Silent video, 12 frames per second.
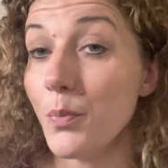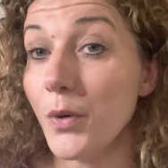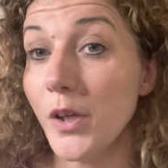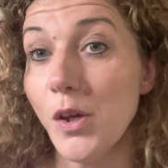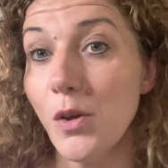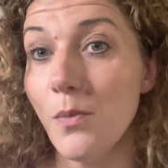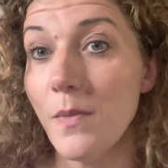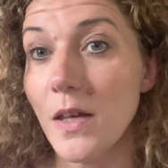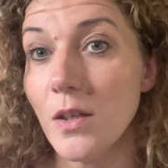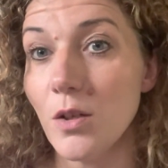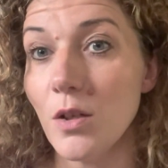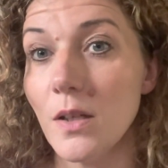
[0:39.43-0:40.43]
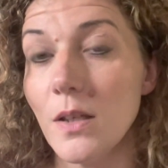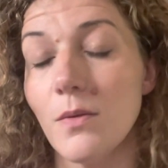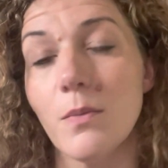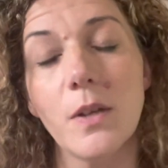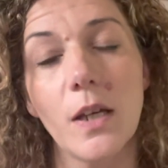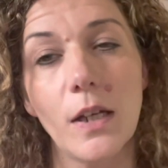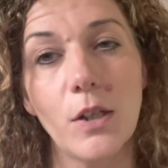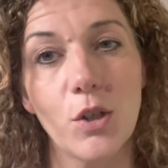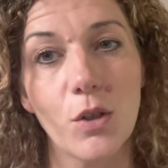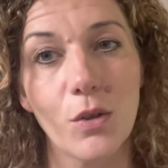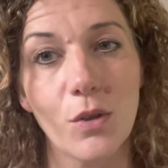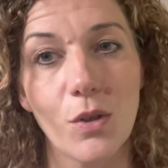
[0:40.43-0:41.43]
bringing you messages from the
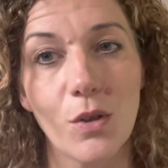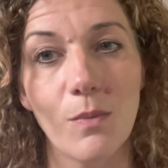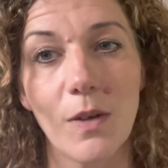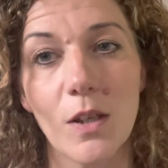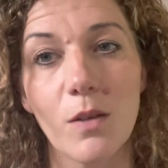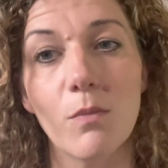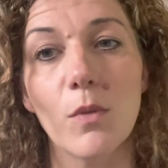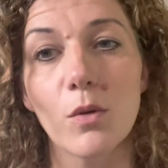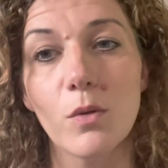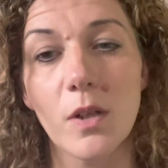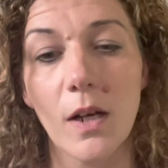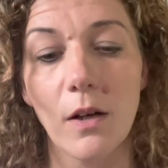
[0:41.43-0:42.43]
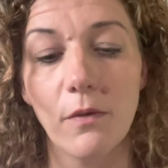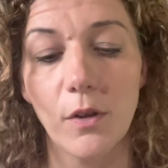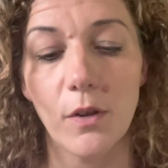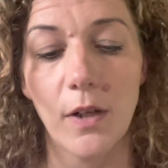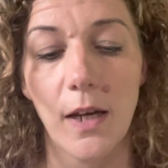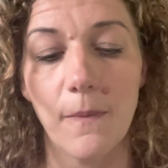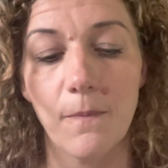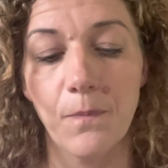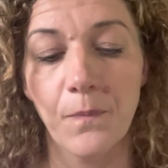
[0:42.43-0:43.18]
angels to make the most out of your day.